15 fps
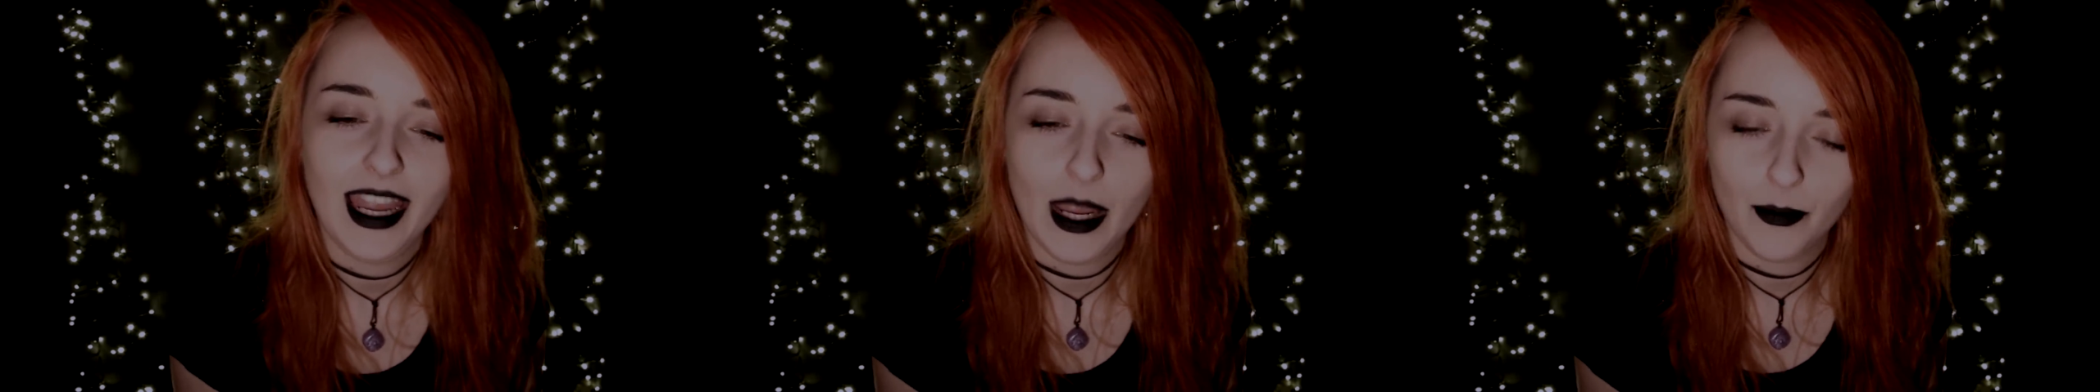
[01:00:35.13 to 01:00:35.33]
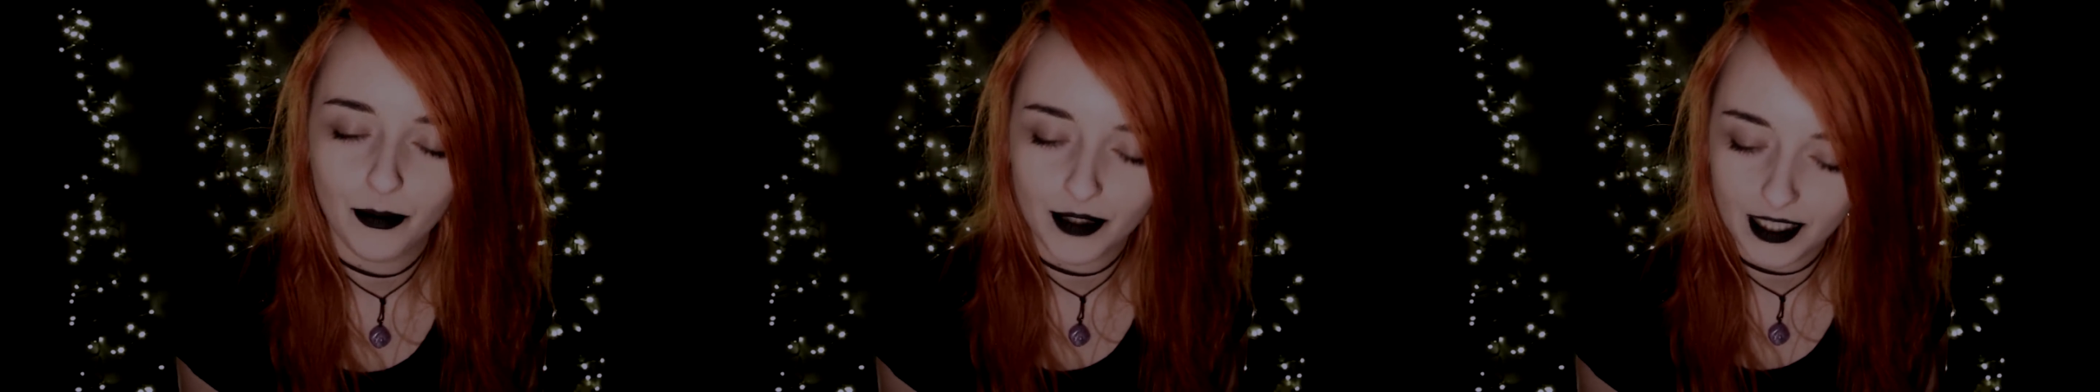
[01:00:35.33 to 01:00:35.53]

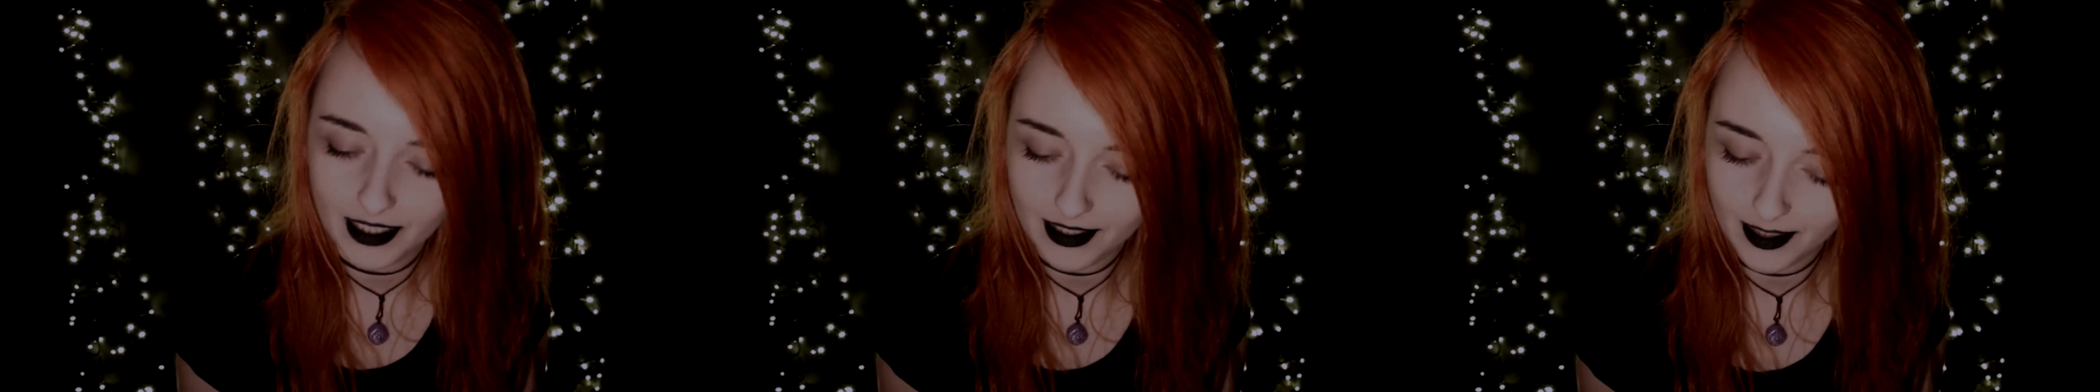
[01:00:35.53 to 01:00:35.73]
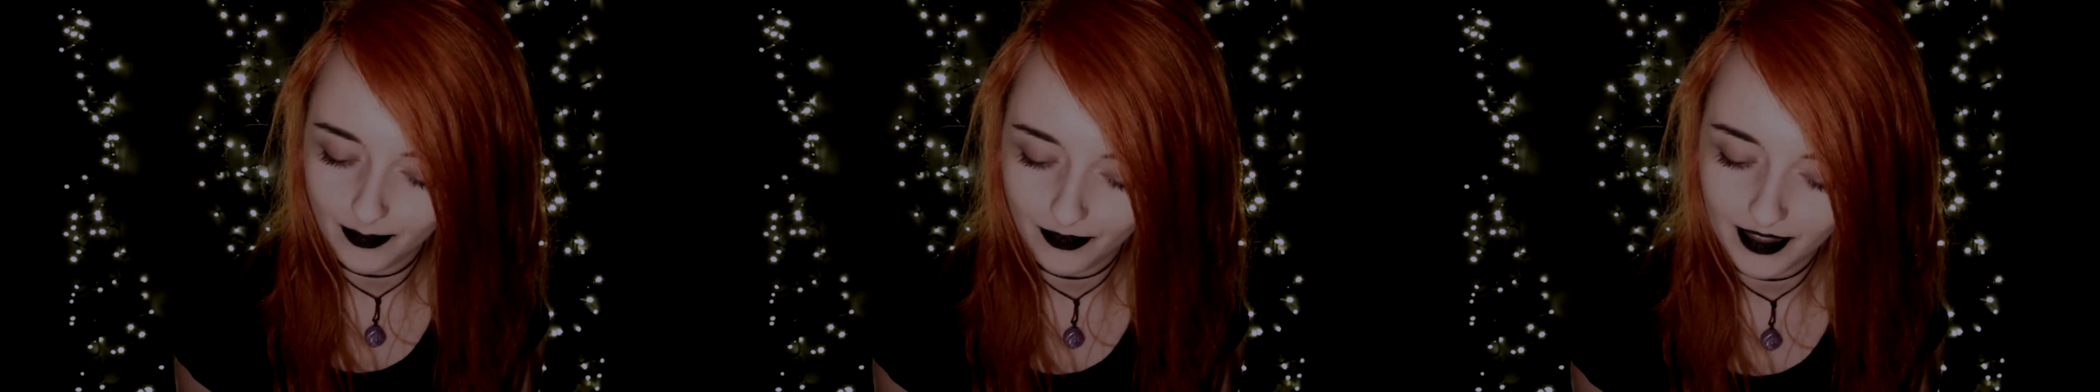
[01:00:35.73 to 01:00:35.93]
empty
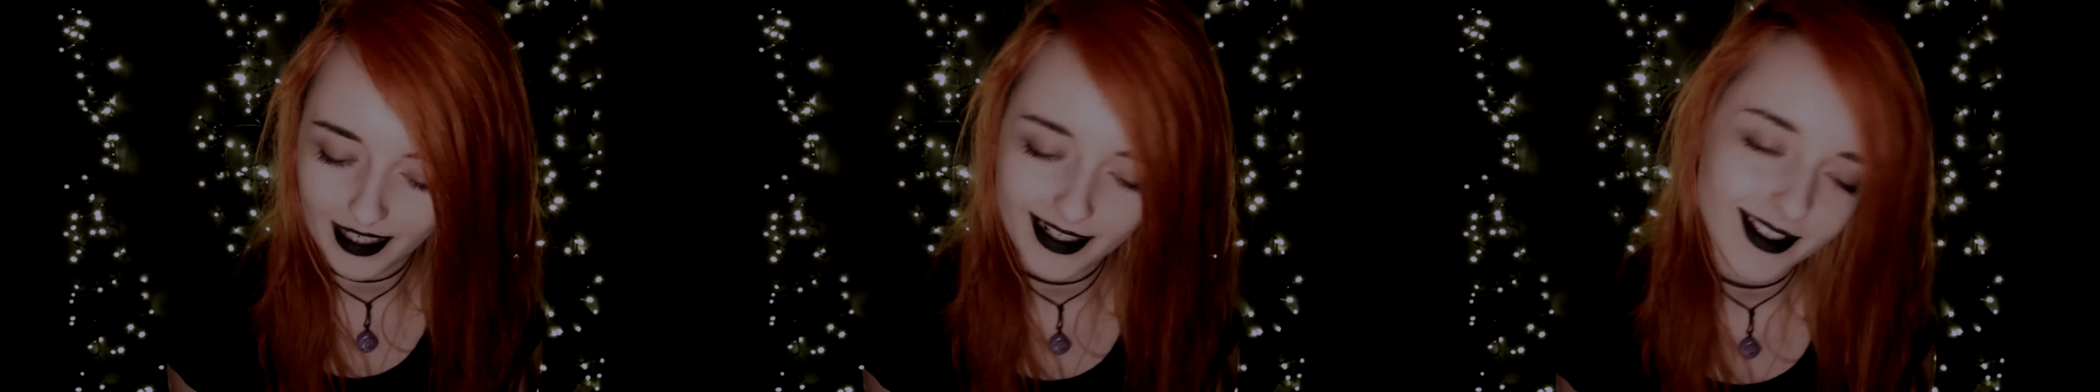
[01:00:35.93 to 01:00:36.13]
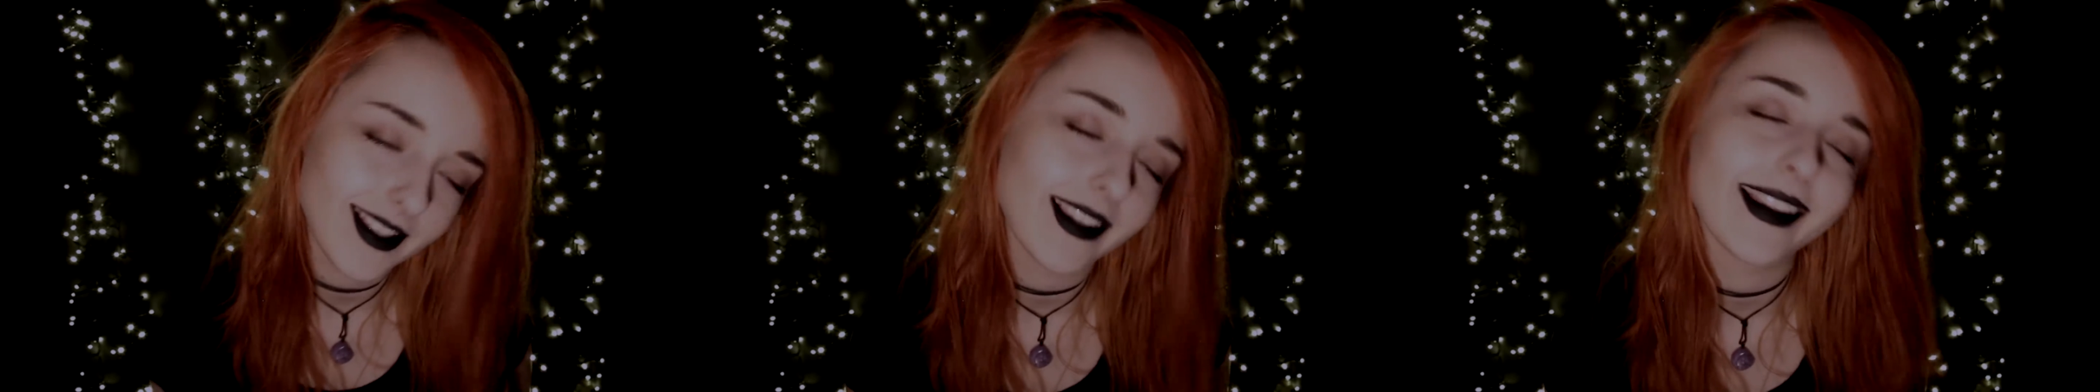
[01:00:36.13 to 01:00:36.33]
some
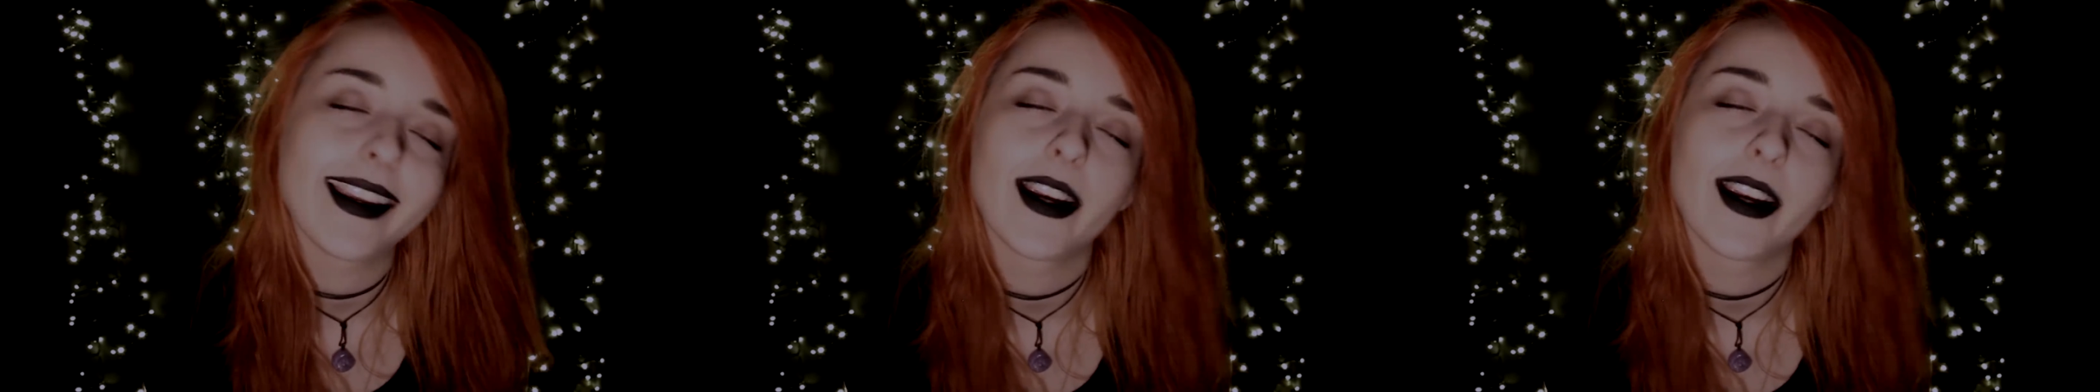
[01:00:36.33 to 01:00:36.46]
nice